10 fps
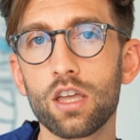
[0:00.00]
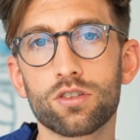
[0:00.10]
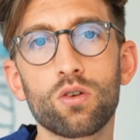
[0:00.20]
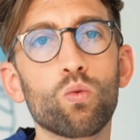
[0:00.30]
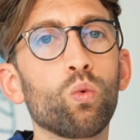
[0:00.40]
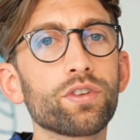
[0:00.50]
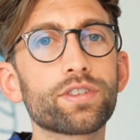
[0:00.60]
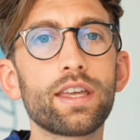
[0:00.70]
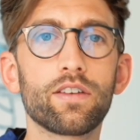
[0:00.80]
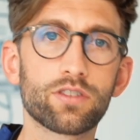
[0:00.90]
So once
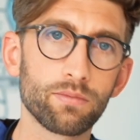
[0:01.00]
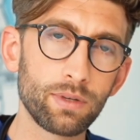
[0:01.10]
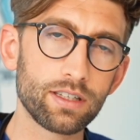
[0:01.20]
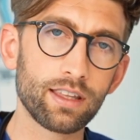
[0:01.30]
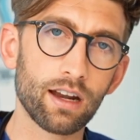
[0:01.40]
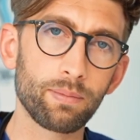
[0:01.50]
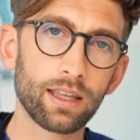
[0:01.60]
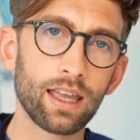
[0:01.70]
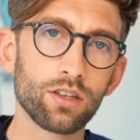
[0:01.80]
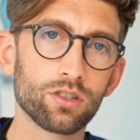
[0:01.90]
they have submitted submitted their
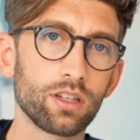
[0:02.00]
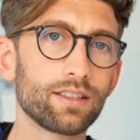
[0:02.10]
application,